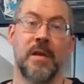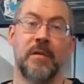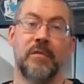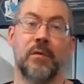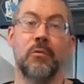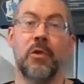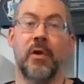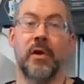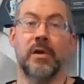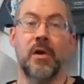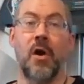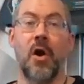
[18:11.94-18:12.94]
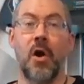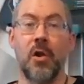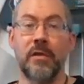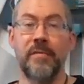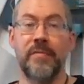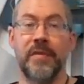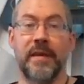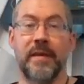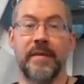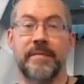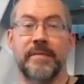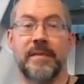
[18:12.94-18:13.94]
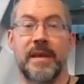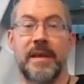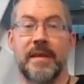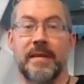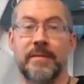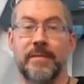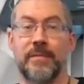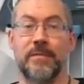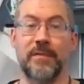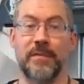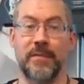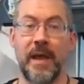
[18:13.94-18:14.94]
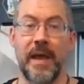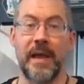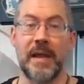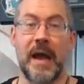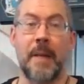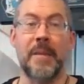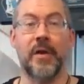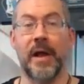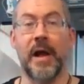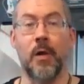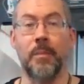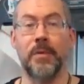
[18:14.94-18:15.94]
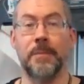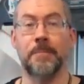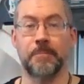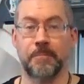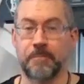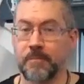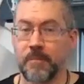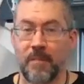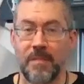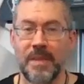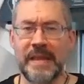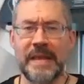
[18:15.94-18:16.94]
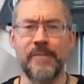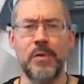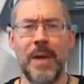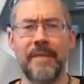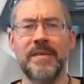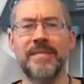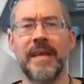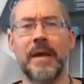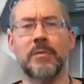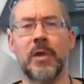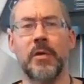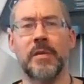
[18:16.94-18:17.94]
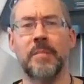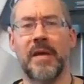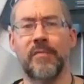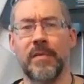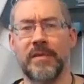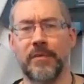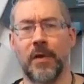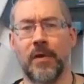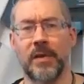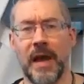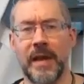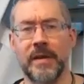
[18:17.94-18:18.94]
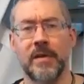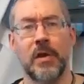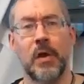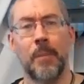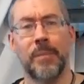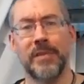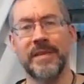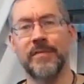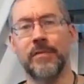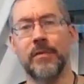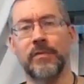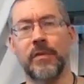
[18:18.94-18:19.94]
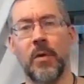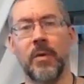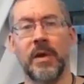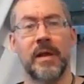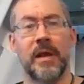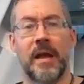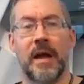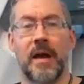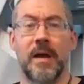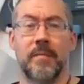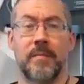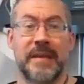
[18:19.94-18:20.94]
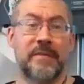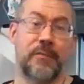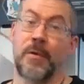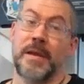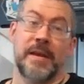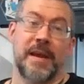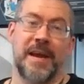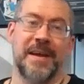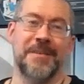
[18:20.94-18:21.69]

So look, all of this is to say I'm here to help. If you haven't downloaded my free start guide, please do so. It's free.